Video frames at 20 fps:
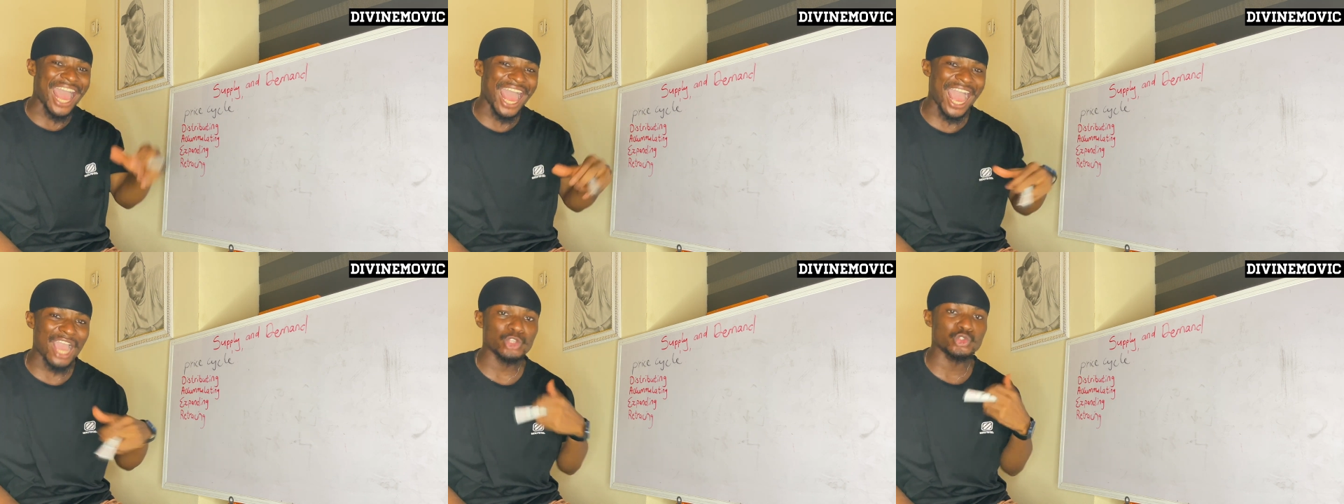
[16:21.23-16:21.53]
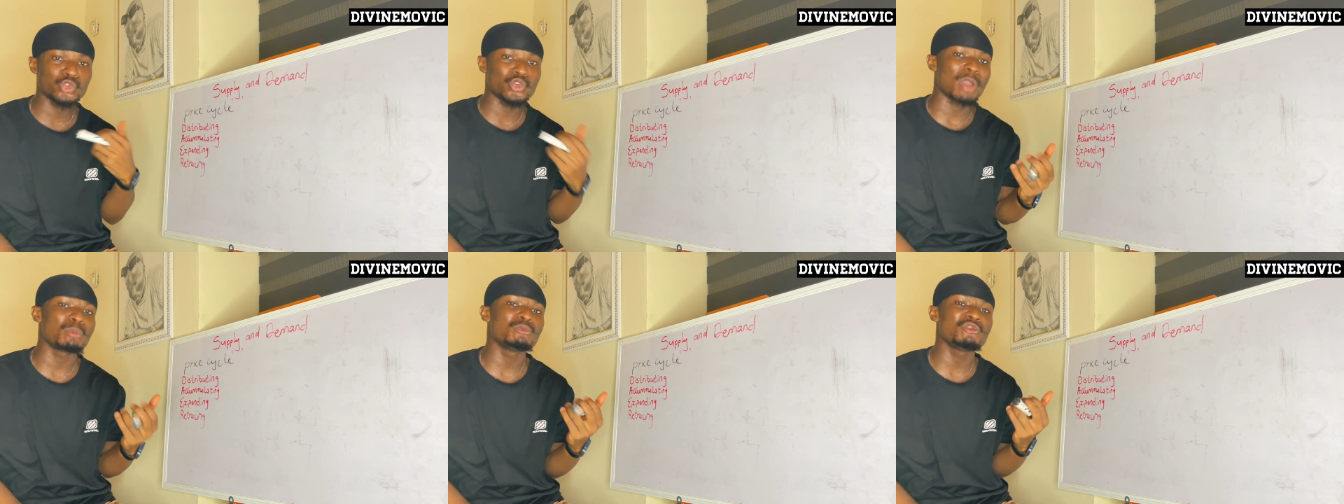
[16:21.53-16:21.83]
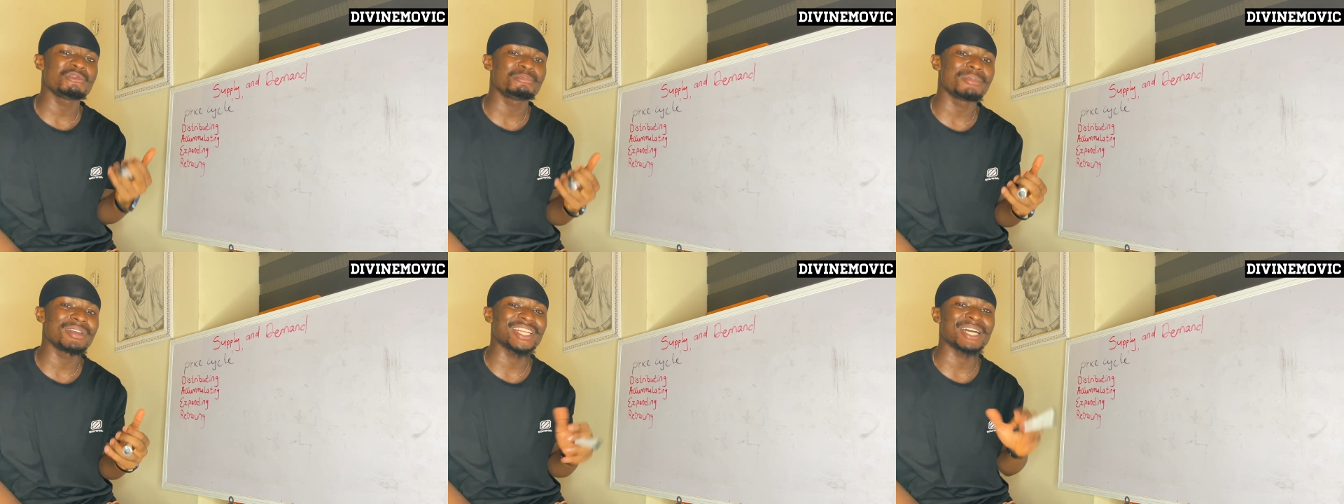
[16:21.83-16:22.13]
actual
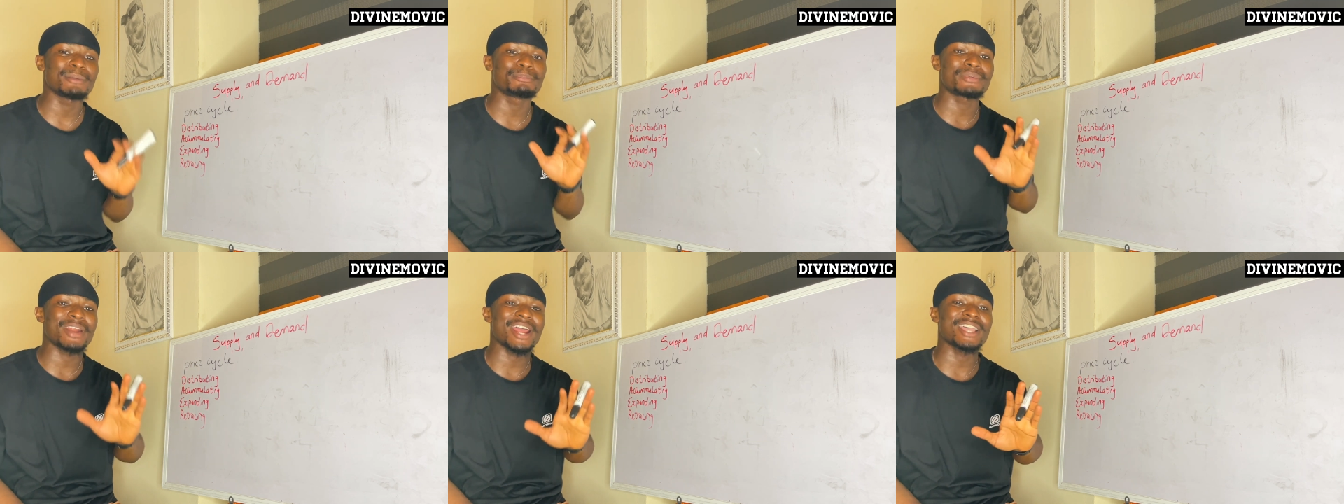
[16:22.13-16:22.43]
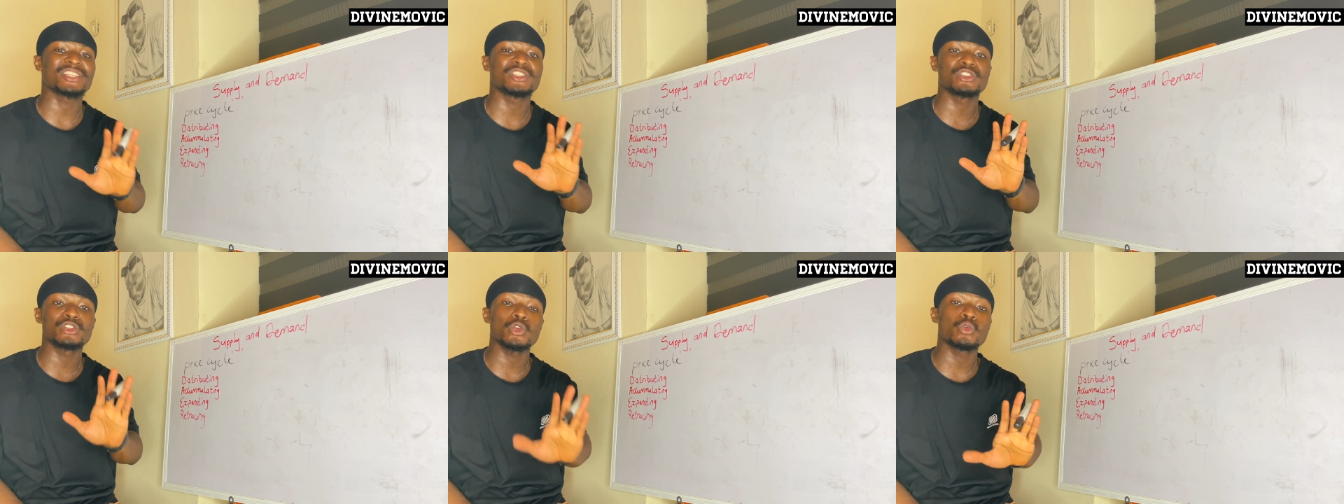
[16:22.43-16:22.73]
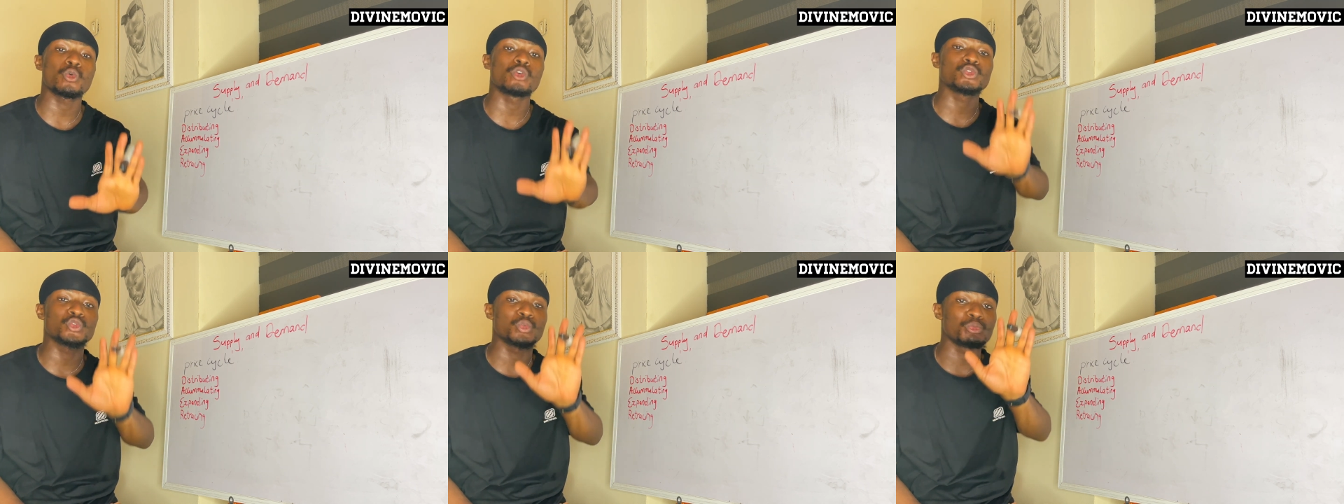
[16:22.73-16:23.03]
movement that price really
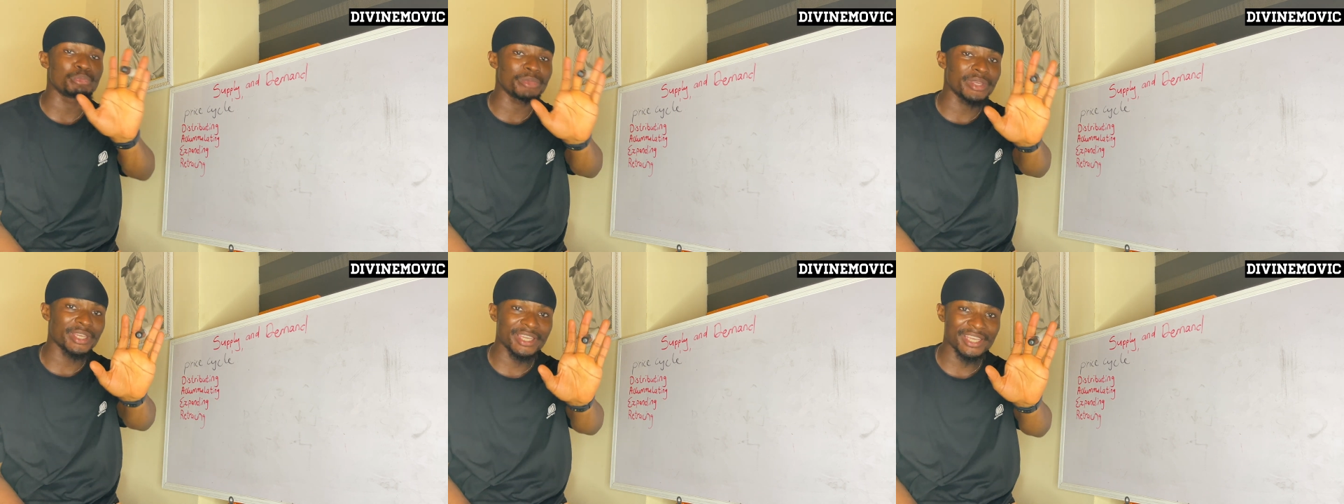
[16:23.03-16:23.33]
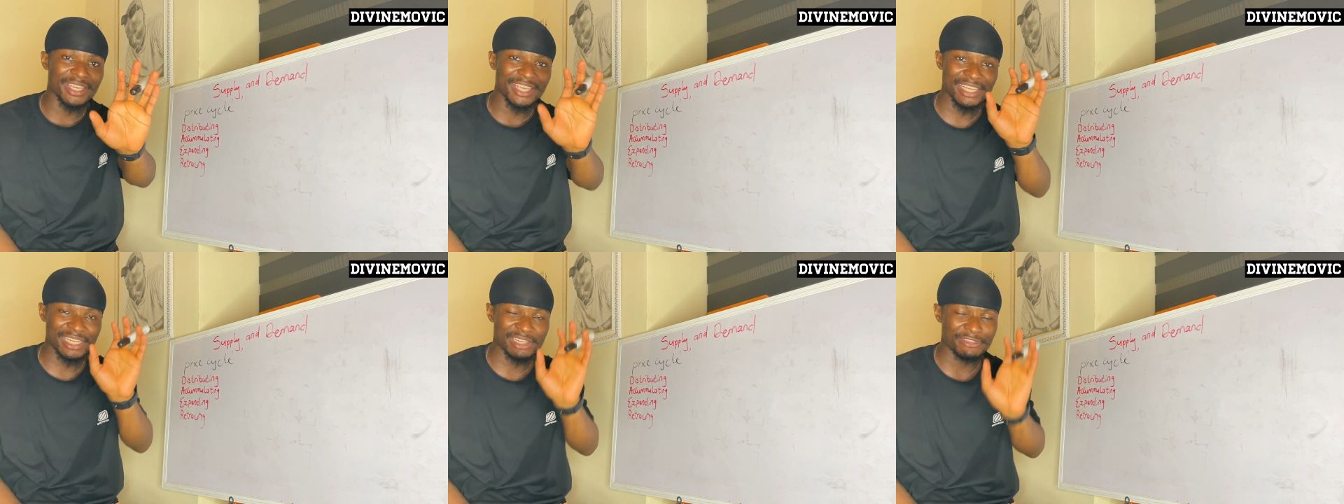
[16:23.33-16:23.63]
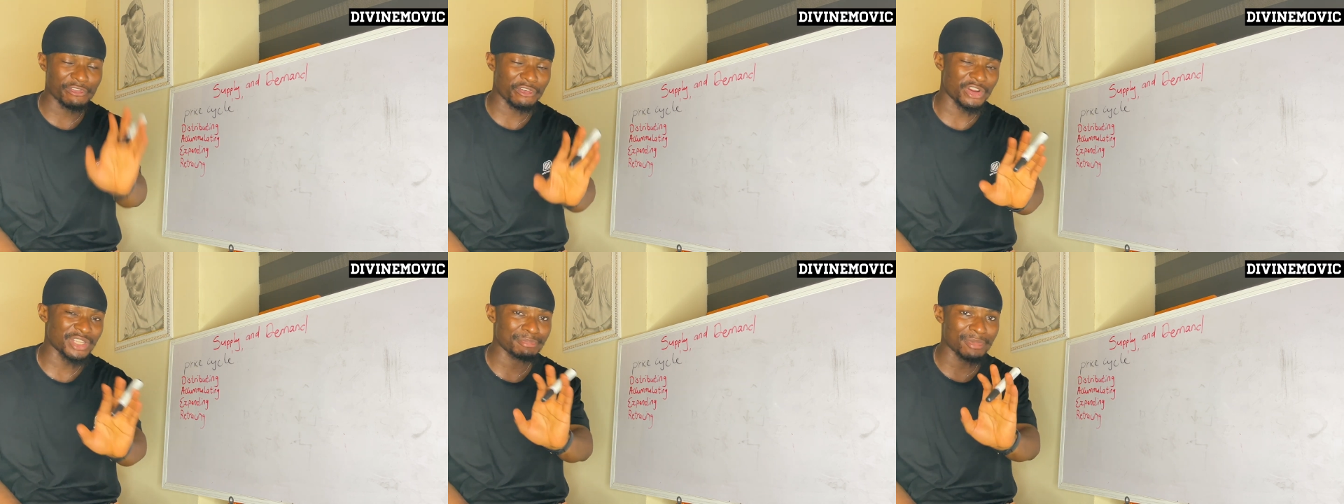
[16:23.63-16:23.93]
want to make in the
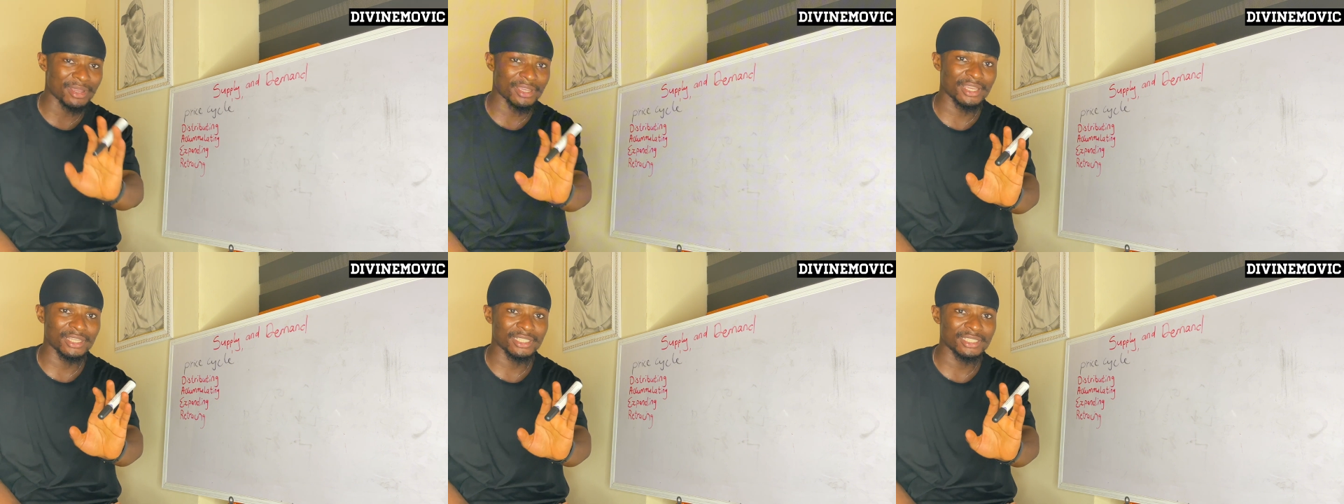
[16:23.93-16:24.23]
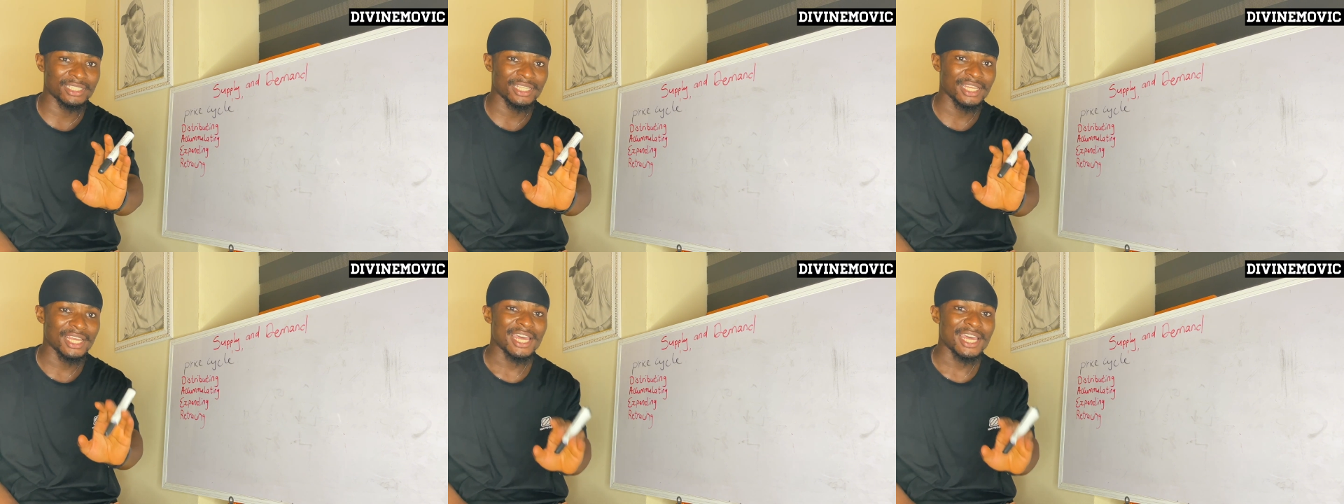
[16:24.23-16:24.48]
forex market.